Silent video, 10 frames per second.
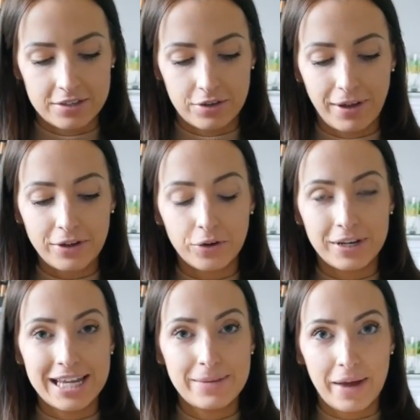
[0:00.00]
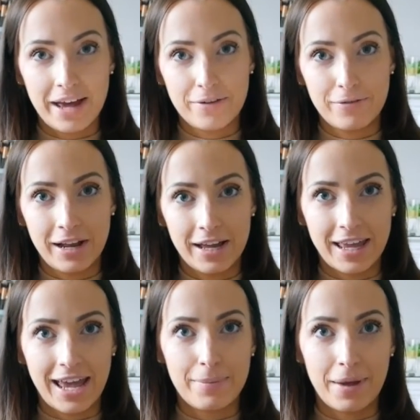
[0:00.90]
So I found it on eBay for
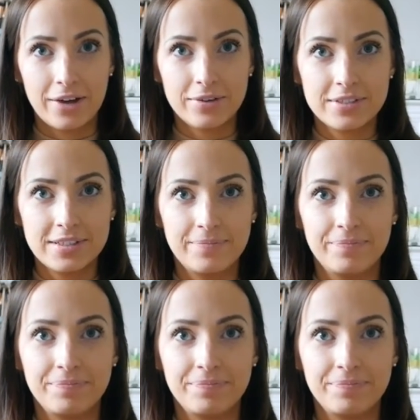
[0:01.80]
like £8.